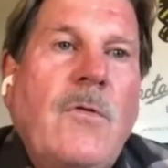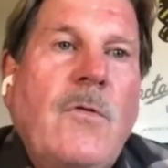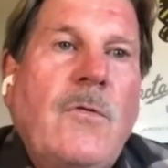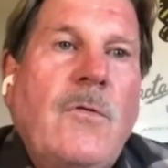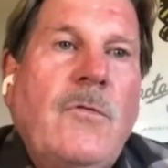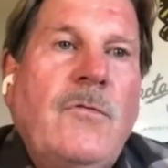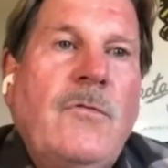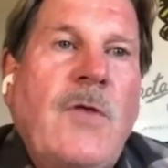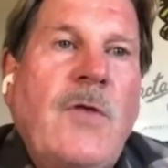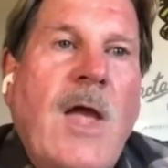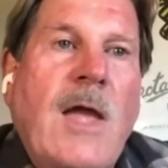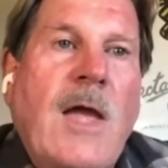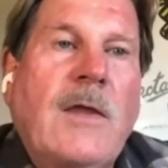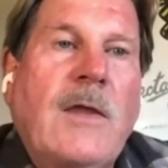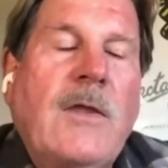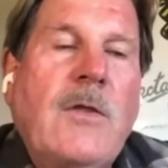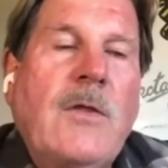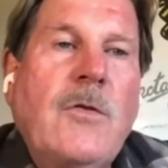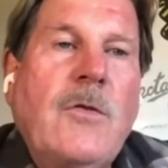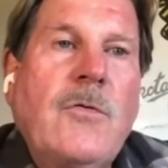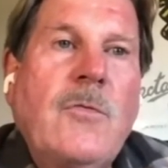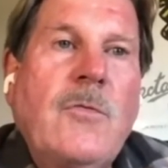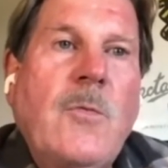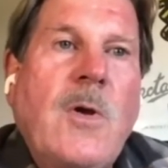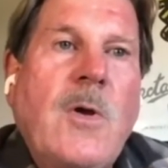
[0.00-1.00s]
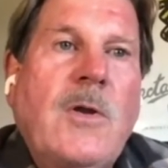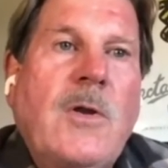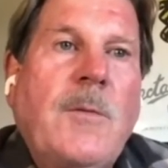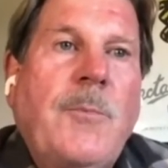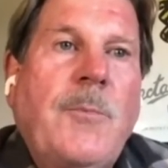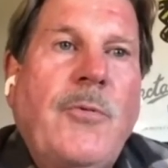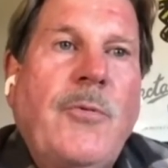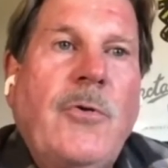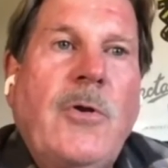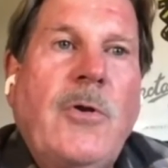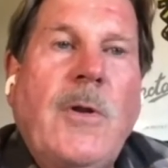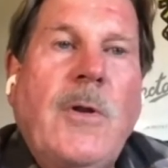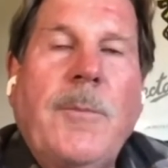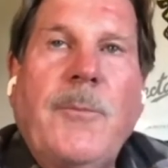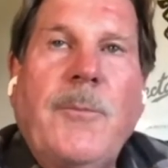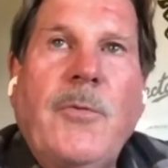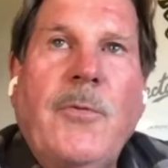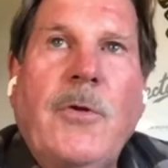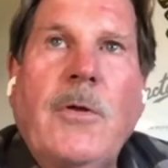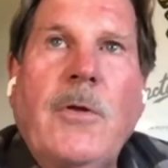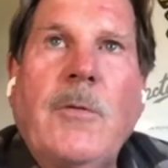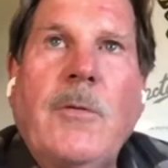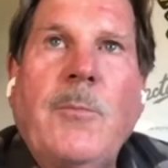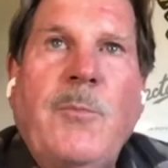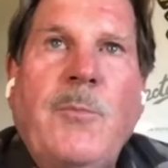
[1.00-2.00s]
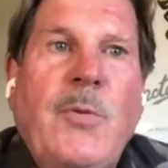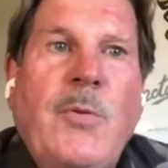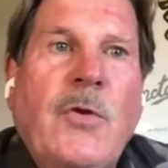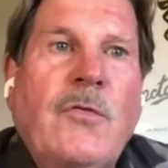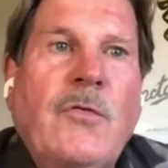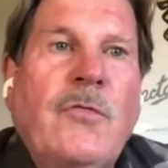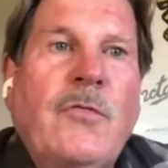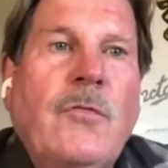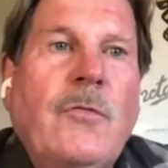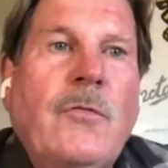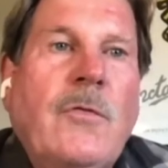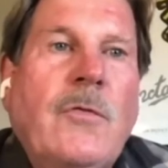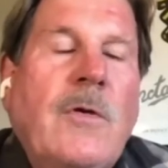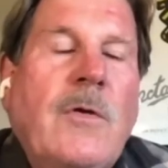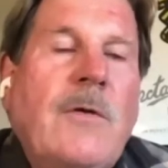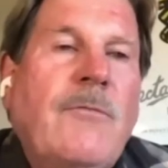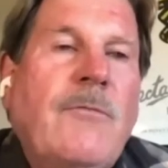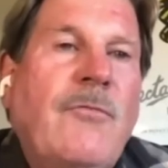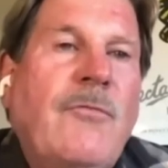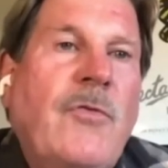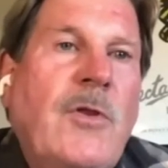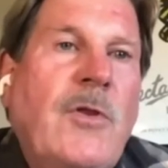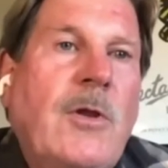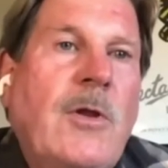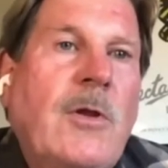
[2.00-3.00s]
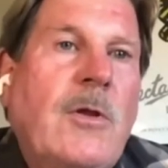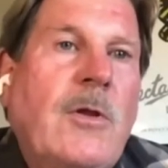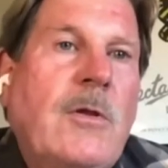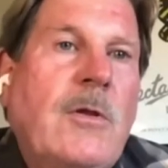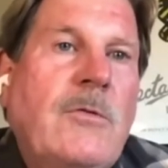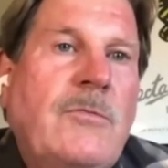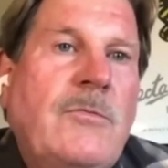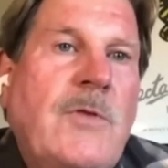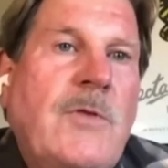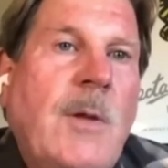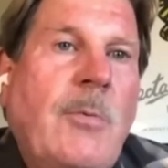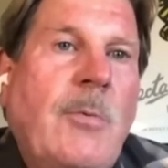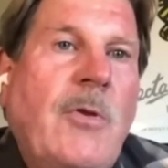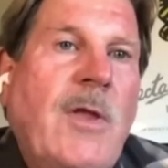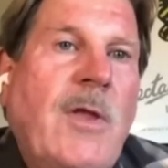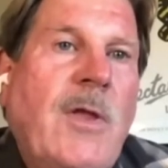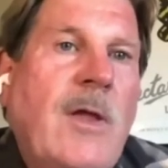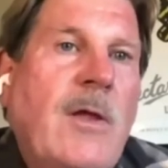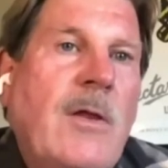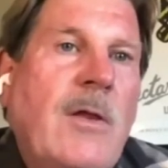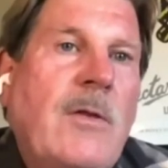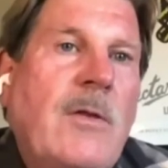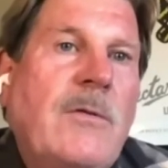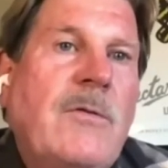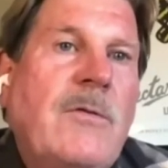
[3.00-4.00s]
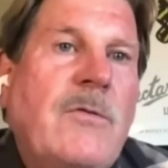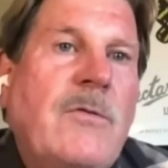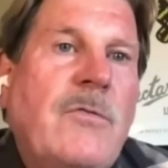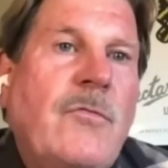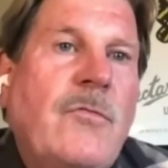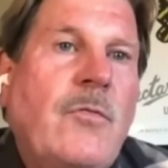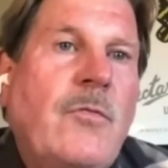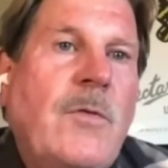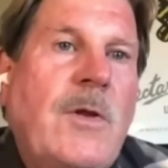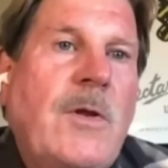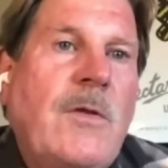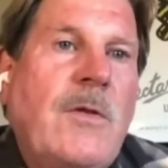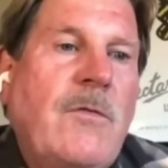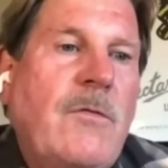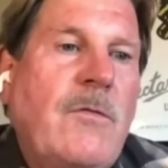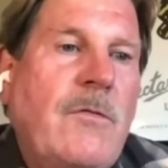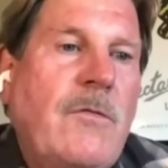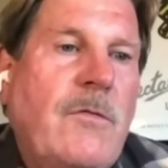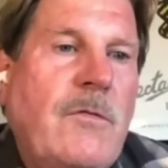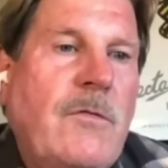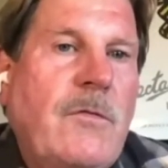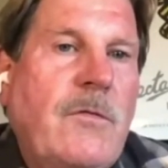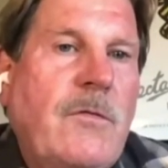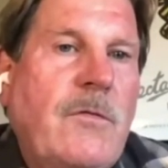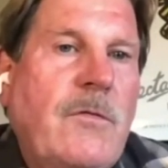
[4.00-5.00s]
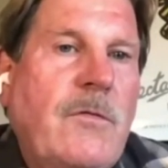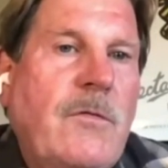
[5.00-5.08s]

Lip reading: Jackie, you want to put up a picture of the Double L twins?